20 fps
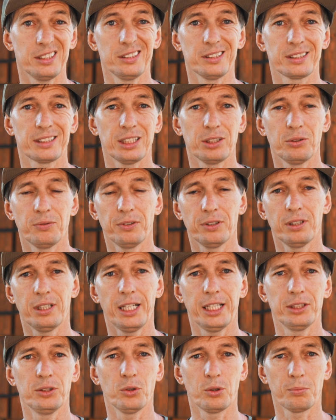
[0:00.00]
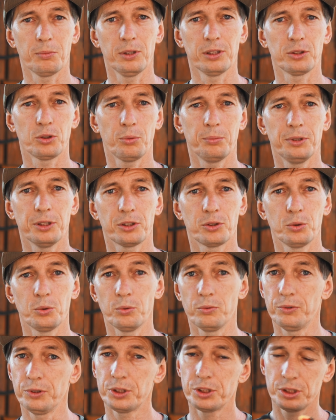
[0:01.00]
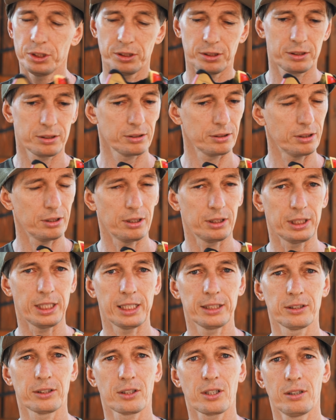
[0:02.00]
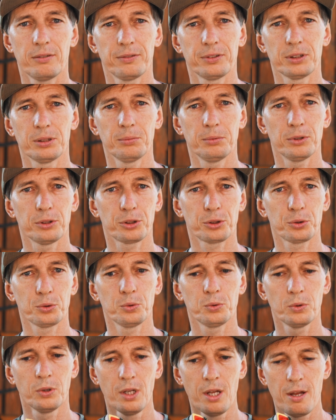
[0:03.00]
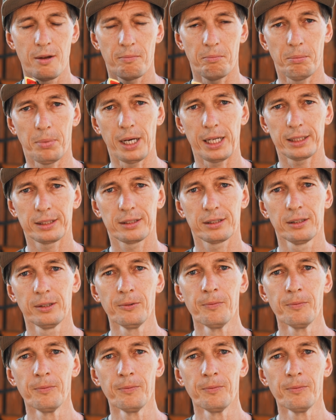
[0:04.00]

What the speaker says: instead of a normal Tomir 2, which is another comfortable shoe, but